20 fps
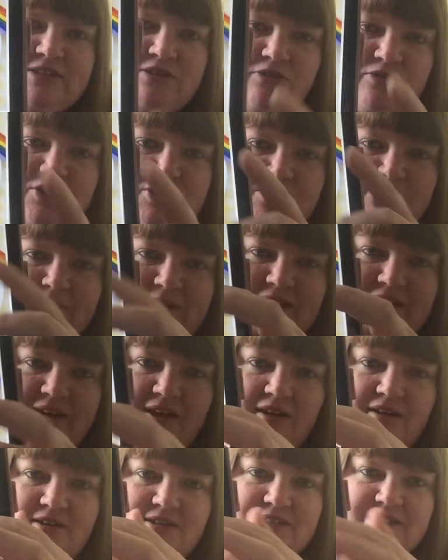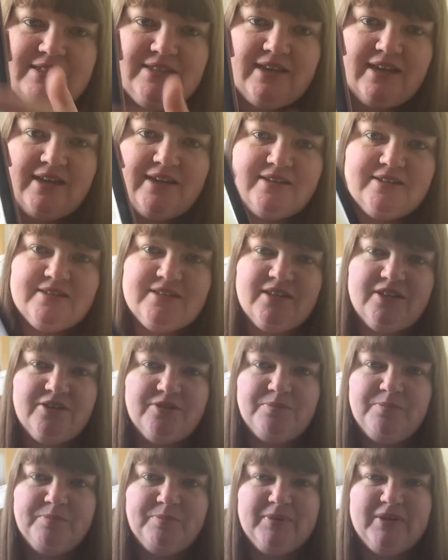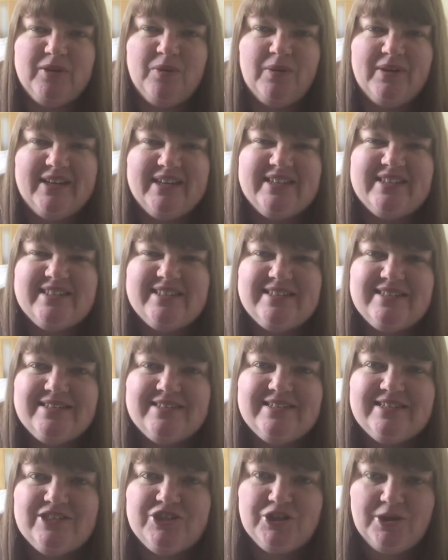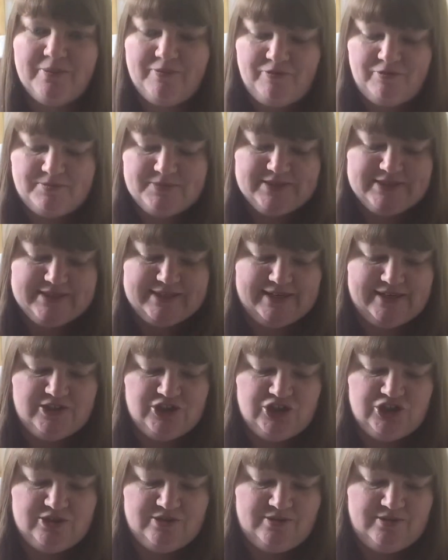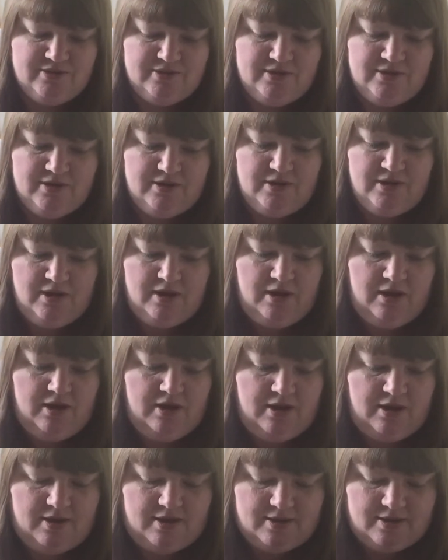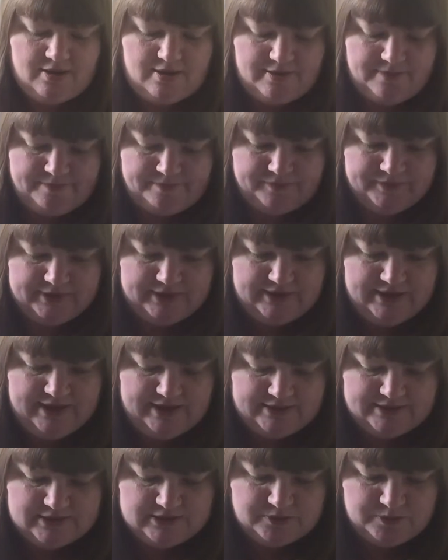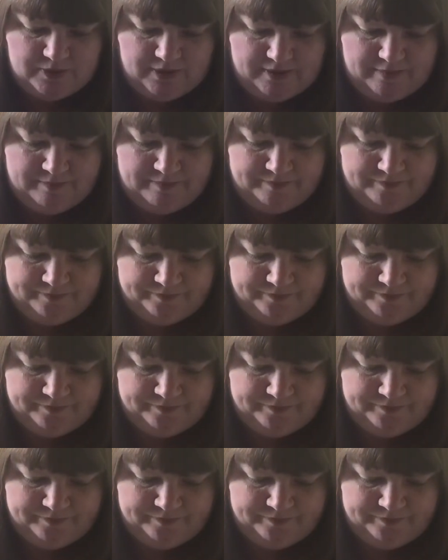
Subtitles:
not too many colours in there, so it'd be quite easy to stitch up from stash. The next one